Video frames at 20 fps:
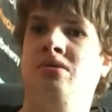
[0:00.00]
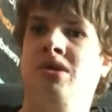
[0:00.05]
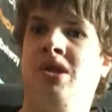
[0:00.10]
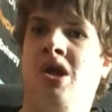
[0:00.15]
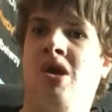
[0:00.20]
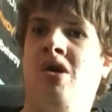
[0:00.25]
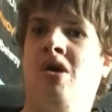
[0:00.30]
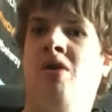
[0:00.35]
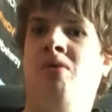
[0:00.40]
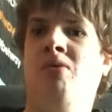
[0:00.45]
that
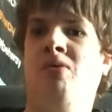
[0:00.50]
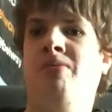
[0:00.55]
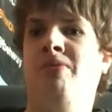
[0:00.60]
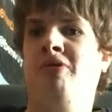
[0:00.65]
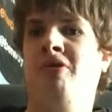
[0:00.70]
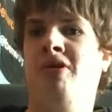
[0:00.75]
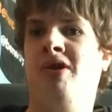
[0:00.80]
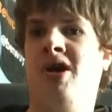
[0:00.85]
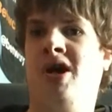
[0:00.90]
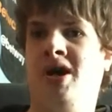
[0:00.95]
I will
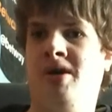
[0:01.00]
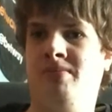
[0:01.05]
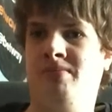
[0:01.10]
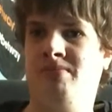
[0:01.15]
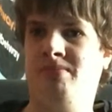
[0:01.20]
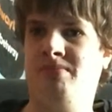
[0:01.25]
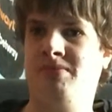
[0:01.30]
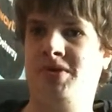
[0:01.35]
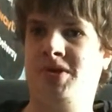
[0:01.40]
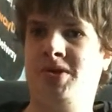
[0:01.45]
put up
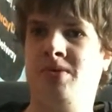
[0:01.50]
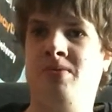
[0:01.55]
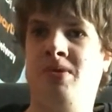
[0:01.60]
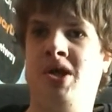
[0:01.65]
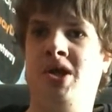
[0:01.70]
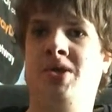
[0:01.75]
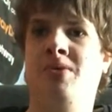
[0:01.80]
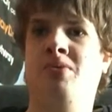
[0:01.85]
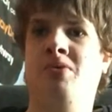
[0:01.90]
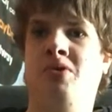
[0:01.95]
to
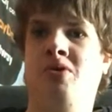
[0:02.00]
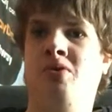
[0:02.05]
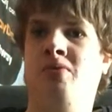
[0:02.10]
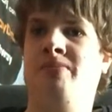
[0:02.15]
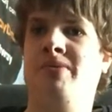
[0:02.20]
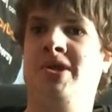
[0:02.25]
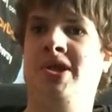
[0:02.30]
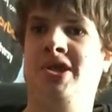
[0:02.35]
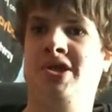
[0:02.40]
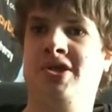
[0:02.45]
ask what your
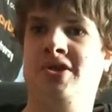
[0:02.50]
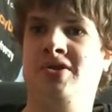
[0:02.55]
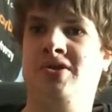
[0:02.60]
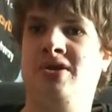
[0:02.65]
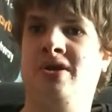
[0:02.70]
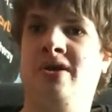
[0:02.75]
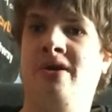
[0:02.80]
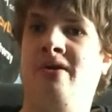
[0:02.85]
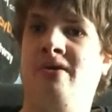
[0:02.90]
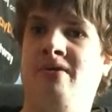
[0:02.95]
predictions
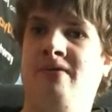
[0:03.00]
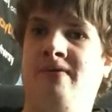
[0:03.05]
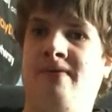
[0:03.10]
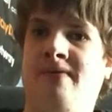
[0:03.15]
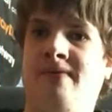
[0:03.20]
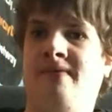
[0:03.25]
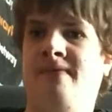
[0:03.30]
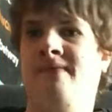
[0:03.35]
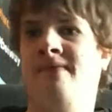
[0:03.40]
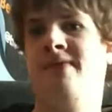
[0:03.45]
are
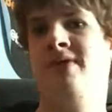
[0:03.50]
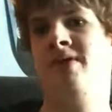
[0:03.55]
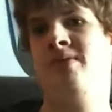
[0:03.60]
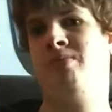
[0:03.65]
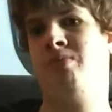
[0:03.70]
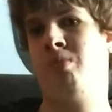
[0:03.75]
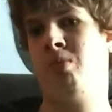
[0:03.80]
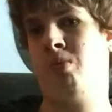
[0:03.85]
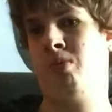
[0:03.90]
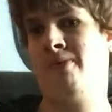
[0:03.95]
for
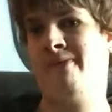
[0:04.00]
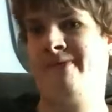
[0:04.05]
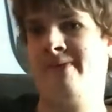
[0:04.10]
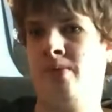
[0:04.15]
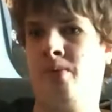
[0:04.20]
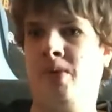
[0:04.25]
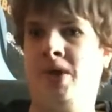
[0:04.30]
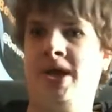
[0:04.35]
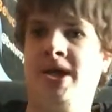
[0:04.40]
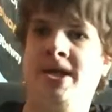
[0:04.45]
the,
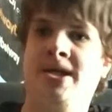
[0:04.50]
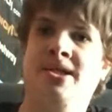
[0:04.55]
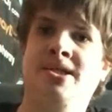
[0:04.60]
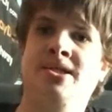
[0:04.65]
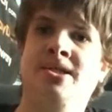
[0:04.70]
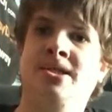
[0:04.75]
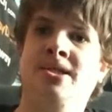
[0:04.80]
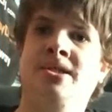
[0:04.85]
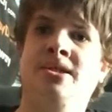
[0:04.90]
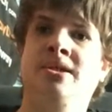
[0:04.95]
for the
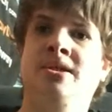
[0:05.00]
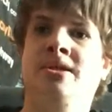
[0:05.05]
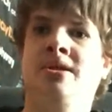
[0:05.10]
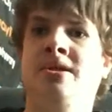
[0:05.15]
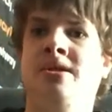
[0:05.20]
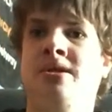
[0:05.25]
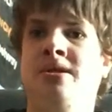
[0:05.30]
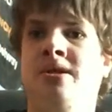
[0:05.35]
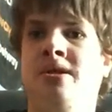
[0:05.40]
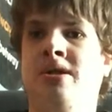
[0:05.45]
weeks.
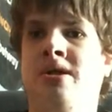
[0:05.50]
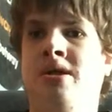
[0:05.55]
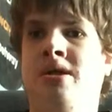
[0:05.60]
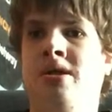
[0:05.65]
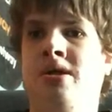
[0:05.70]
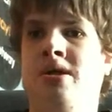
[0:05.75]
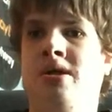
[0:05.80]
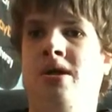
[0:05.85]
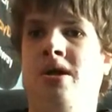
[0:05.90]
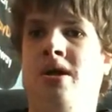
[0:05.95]

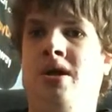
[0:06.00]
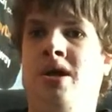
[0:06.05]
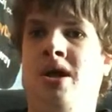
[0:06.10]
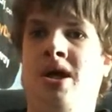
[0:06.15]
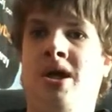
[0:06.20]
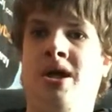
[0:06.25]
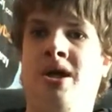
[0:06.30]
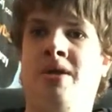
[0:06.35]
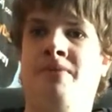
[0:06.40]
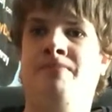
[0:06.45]

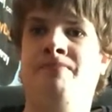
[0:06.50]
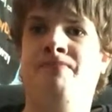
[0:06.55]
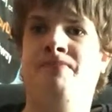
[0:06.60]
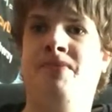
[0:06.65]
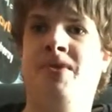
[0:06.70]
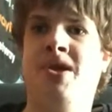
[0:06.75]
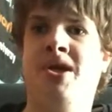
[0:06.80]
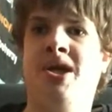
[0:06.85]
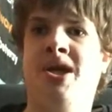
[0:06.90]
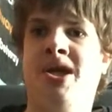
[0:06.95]
Um,
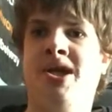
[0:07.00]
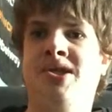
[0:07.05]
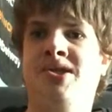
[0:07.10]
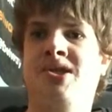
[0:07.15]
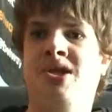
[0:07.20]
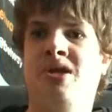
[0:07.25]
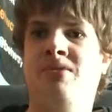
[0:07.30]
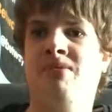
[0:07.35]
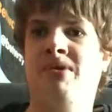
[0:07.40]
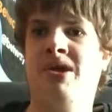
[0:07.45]
it's
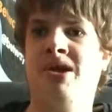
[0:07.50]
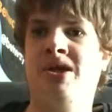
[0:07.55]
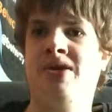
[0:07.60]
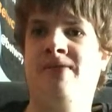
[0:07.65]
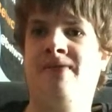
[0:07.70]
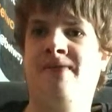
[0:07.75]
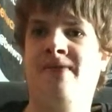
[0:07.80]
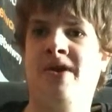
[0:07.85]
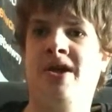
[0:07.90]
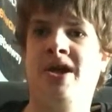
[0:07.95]
going to
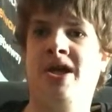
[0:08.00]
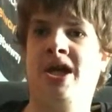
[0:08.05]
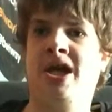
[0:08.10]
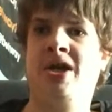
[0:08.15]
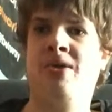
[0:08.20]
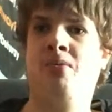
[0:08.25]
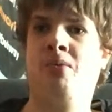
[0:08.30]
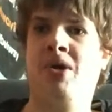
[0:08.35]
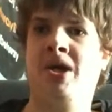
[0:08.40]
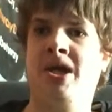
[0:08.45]
be
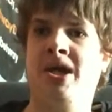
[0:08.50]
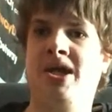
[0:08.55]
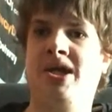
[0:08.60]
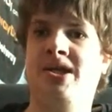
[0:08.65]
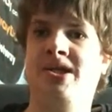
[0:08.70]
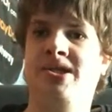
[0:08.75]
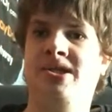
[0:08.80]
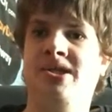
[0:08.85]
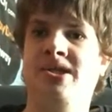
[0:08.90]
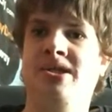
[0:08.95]
38
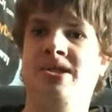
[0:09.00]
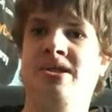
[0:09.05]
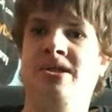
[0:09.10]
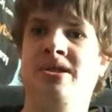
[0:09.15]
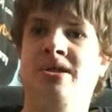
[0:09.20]
weeks,